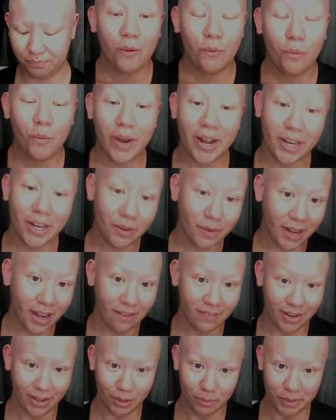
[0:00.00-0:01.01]
When you have
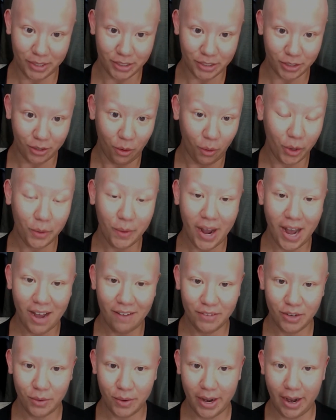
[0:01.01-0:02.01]
alopecia or you have
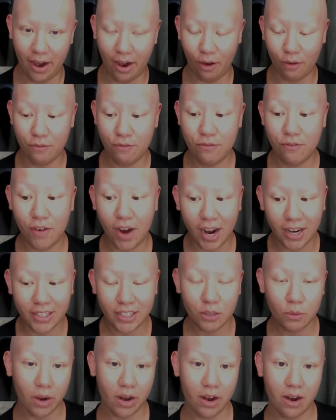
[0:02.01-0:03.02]
no hair,
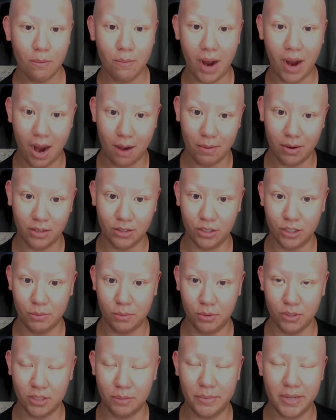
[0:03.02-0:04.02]
finding where your eyebrows are
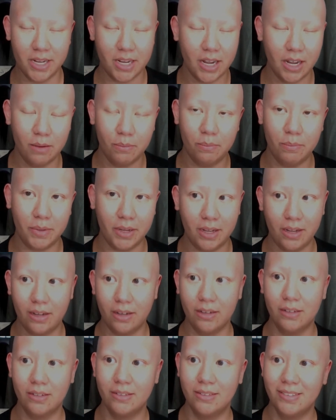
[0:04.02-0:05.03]
supposed to be
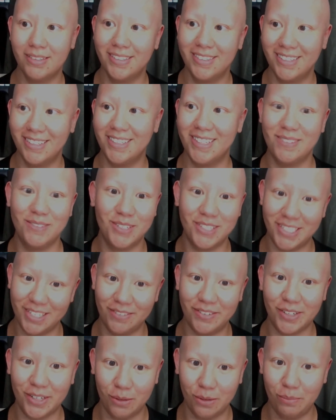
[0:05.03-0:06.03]
can be the most
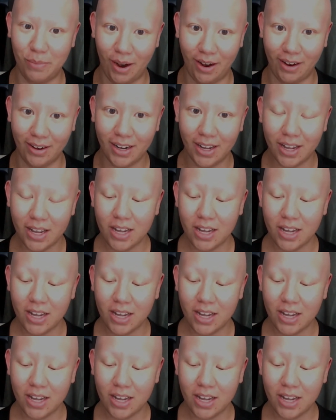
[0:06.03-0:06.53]
difficult part.